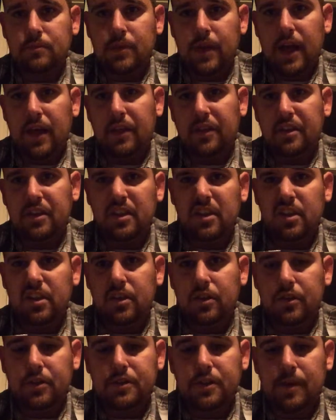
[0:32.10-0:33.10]
Allen
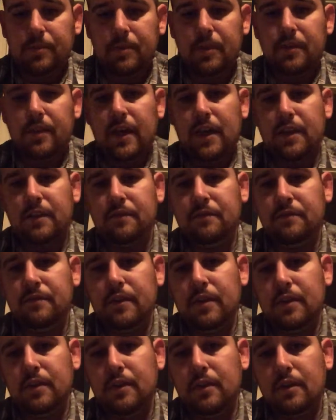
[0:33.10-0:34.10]
key or something that could
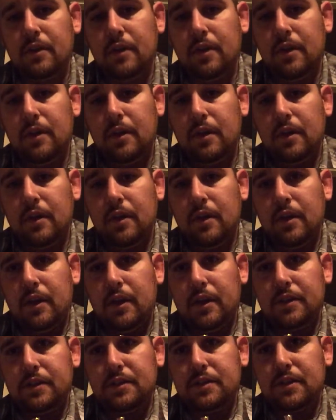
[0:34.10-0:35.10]
fit
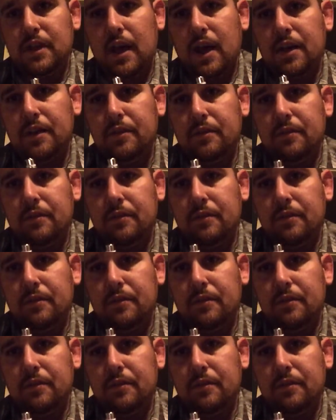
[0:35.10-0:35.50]
inside